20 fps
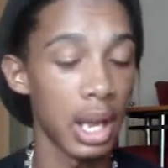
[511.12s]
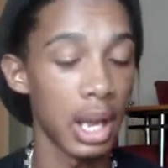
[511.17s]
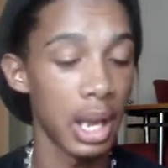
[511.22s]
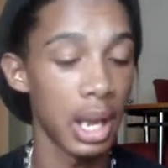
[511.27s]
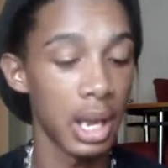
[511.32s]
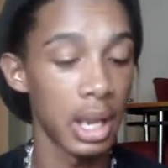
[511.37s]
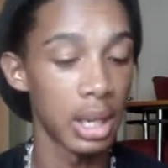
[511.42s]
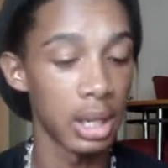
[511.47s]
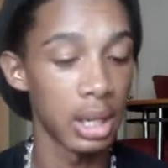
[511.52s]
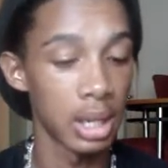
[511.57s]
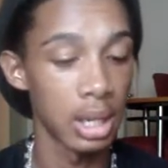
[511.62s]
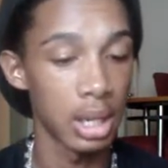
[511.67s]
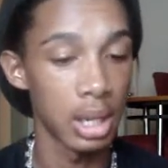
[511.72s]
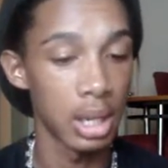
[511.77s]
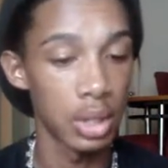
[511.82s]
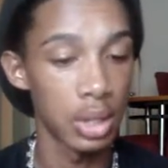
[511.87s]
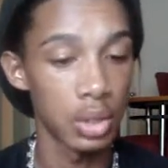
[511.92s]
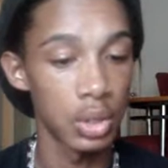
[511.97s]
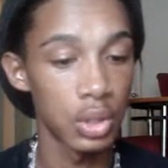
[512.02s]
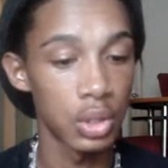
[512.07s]
And
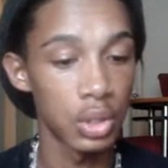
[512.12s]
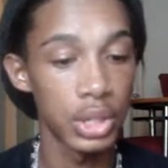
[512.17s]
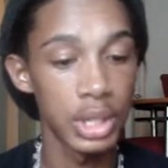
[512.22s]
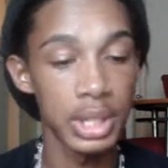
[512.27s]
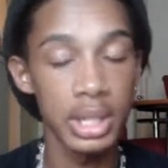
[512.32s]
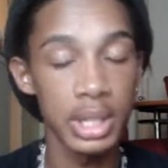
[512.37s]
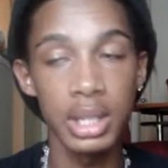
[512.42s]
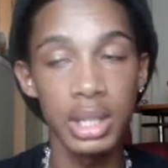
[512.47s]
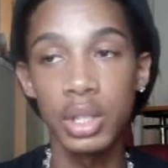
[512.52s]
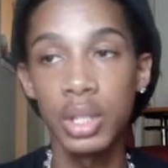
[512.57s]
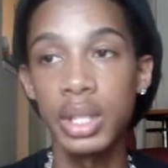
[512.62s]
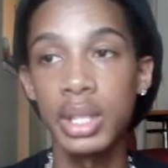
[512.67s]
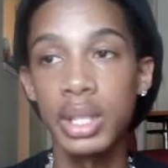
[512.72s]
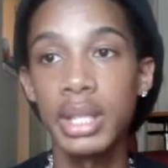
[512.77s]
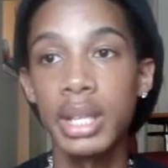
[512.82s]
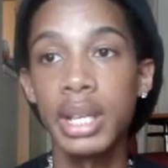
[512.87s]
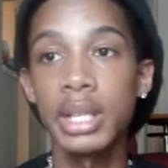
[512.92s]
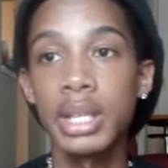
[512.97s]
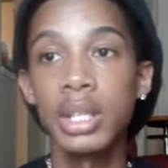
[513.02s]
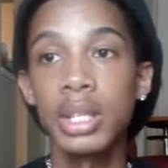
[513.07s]
she
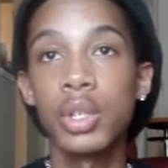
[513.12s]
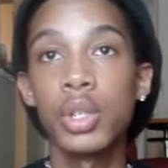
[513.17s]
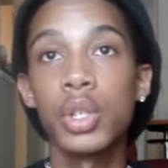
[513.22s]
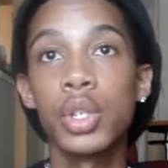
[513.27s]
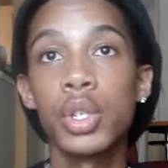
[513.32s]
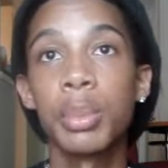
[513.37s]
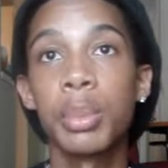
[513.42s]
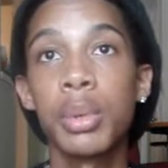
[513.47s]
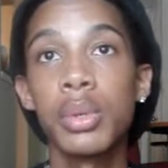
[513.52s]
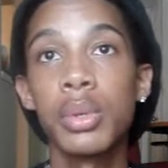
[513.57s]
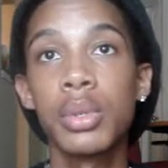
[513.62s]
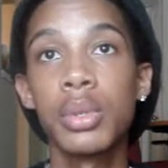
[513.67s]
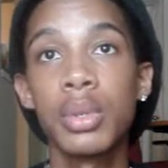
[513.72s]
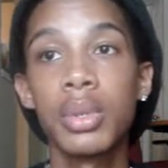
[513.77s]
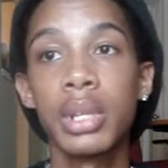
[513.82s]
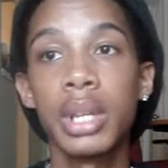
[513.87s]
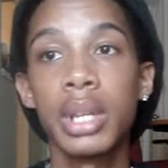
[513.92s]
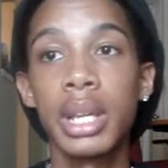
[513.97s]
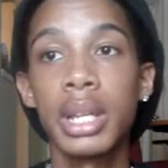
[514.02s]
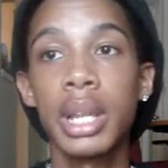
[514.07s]
says that you're supposed to
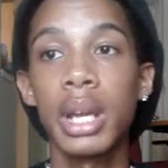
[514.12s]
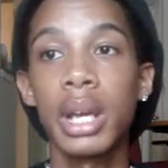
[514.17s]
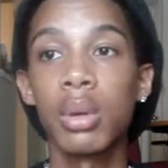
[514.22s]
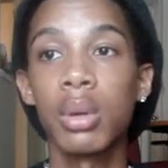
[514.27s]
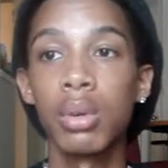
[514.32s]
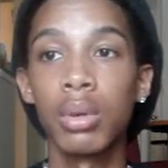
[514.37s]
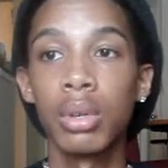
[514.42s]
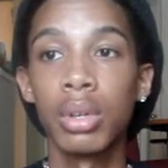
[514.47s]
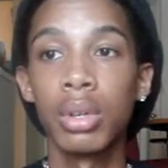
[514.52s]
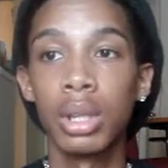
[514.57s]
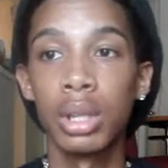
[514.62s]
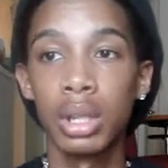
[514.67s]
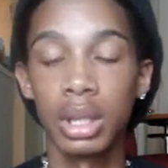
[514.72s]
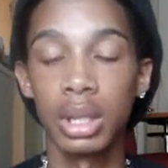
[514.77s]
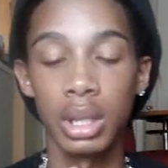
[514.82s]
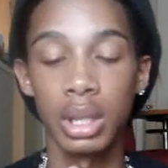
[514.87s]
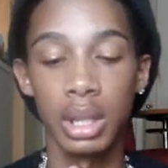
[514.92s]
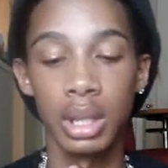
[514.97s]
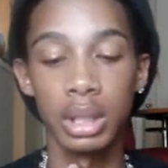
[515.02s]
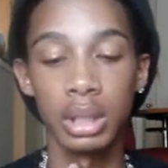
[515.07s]
let that aura
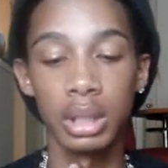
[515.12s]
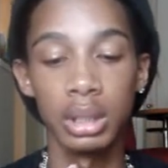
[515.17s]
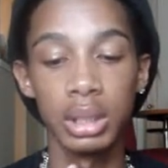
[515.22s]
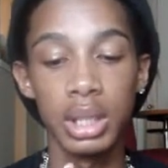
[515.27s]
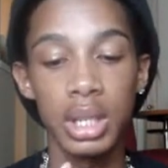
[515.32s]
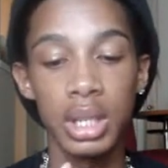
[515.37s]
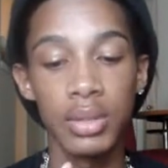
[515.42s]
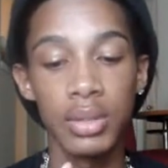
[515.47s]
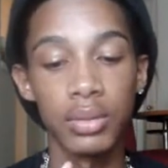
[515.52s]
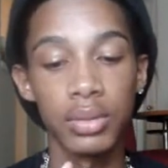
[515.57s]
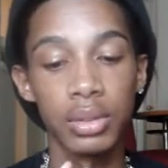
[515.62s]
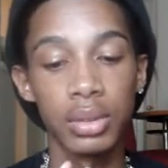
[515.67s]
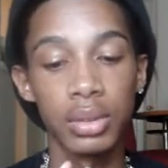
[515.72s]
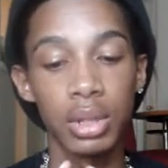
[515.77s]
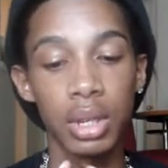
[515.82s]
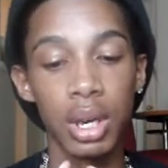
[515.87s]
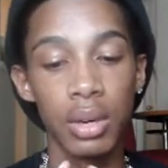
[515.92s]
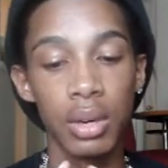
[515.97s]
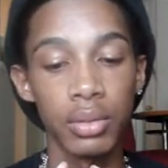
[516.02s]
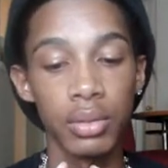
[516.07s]
lift
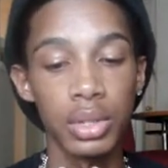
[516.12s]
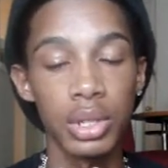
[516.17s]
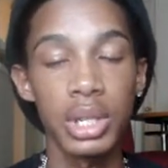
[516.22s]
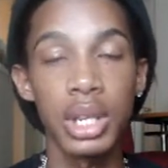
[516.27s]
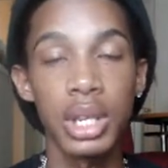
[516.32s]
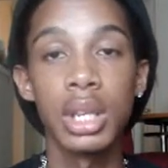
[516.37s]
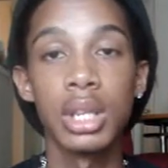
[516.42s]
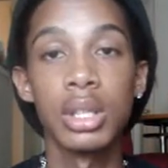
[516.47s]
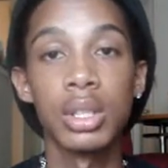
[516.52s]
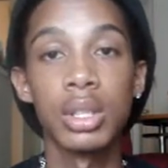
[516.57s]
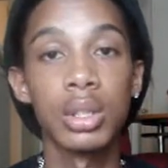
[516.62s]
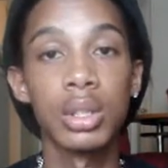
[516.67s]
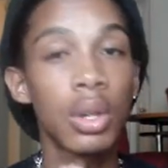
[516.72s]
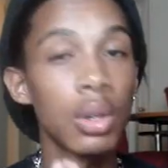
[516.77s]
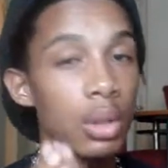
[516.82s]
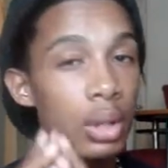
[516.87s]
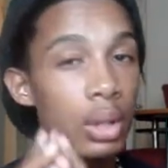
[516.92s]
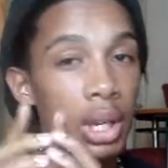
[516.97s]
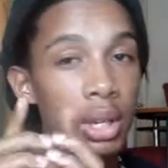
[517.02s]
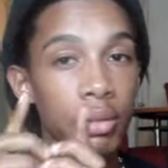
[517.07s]
off your skin
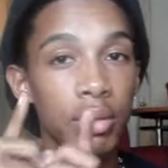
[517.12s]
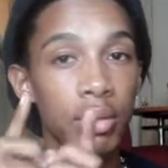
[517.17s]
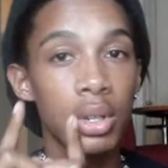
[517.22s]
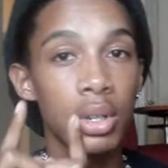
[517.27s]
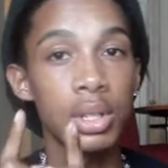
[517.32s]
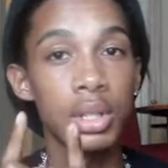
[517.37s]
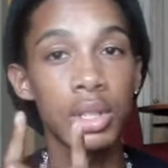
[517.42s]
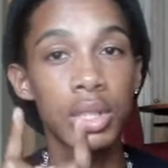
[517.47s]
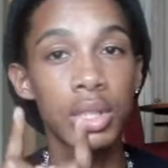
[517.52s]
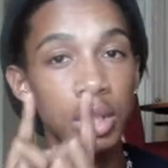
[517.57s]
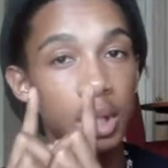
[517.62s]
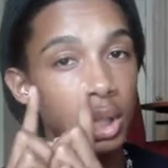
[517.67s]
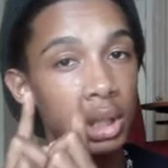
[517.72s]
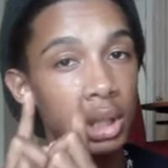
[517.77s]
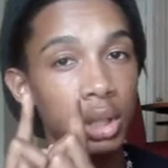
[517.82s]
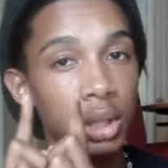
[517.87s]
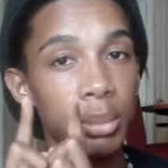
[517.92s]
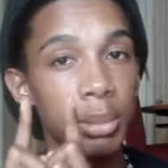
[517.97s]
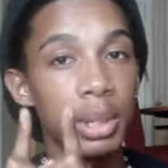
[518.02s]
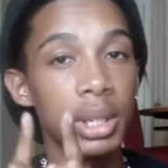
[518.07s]
slowly at first, just a
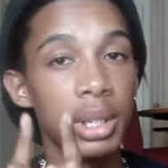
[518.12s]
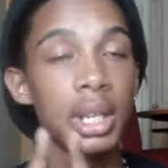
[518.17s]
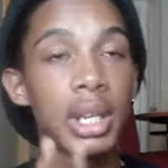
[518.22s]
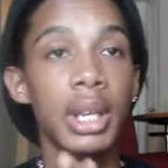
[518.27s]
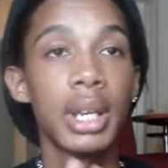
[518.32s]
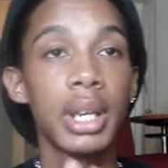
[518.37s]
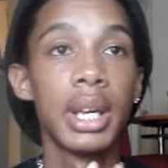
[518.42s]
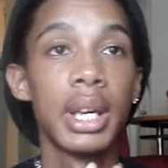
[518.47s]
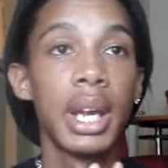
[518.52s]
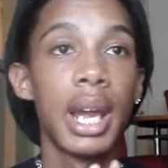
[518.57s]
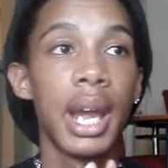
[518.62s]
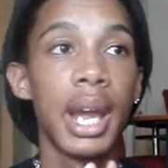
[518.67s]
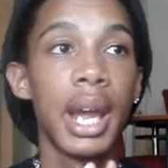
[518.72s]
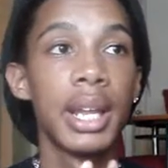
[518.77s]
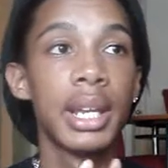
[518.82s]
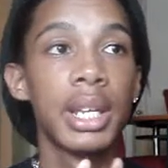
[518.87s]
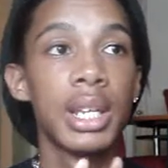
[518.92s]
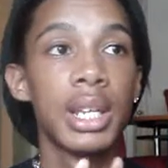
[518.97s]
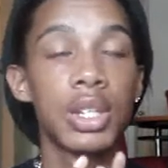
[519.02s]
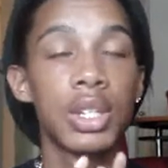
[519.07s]
little bit,
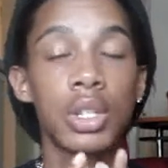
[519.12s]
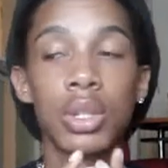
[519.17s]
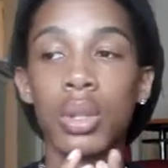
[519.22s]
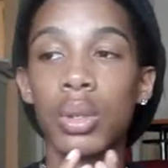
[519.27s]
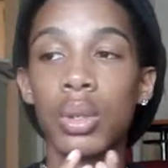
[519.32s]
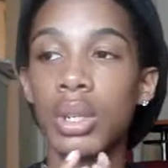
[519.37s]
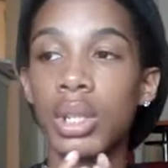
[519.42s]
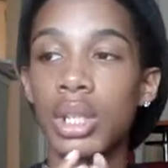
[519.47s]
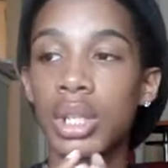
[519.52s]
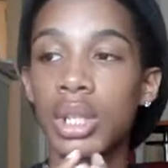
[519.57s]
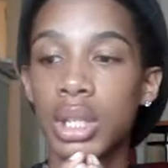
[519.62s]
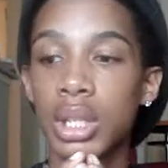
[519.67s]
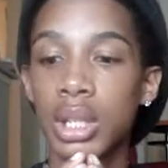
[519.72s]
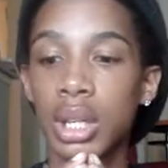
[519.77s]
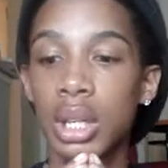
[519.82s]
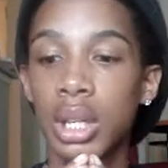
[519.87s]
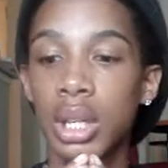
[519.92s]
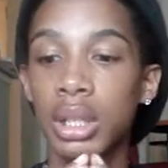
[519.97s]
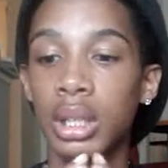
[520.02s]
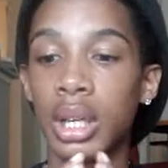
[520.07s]
and then slowly just
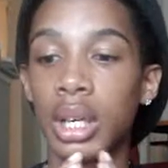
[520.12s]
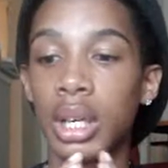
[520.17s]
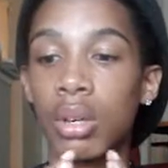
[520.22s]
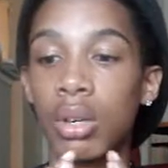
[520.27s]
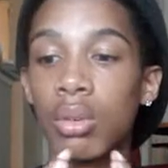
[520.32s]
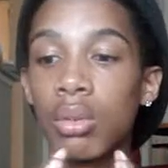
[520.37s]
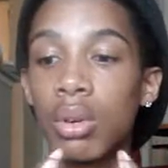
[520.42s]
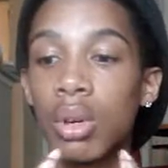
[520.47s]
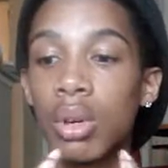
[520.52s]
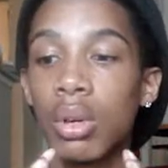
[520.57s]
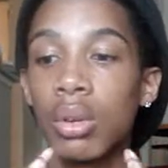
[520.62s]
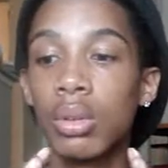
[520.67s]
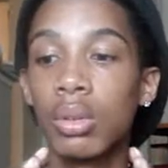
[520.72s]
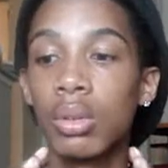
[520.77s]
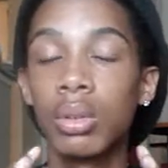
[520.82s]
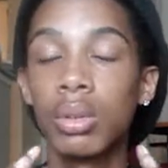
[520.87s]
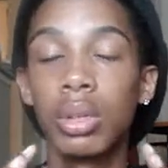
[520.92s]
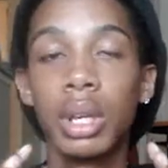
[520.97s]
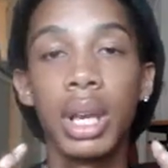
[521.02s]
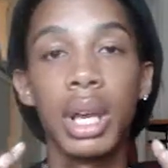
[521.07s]
let it grow
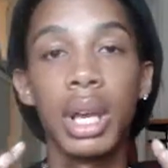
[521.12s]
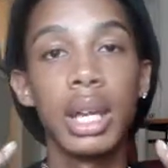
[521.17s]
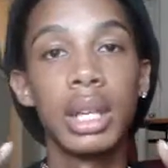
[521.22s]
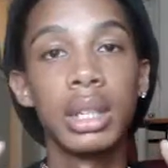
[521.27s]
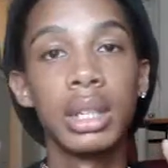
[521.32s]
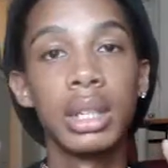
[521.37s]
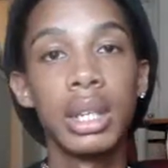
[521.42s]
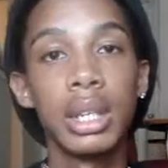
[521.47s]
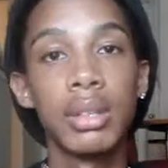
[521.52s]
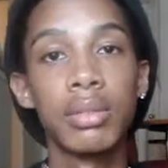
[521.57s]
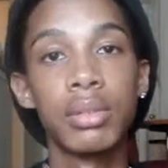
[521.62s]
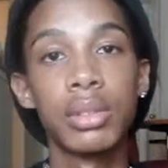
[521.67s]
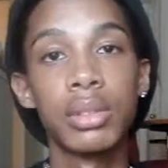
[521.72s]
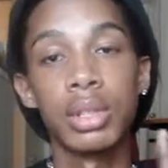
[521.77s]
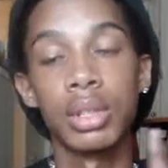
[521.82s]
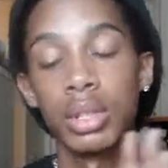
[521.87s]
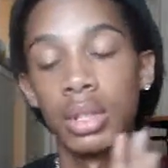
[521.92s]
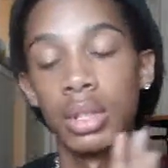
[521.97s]
and lift.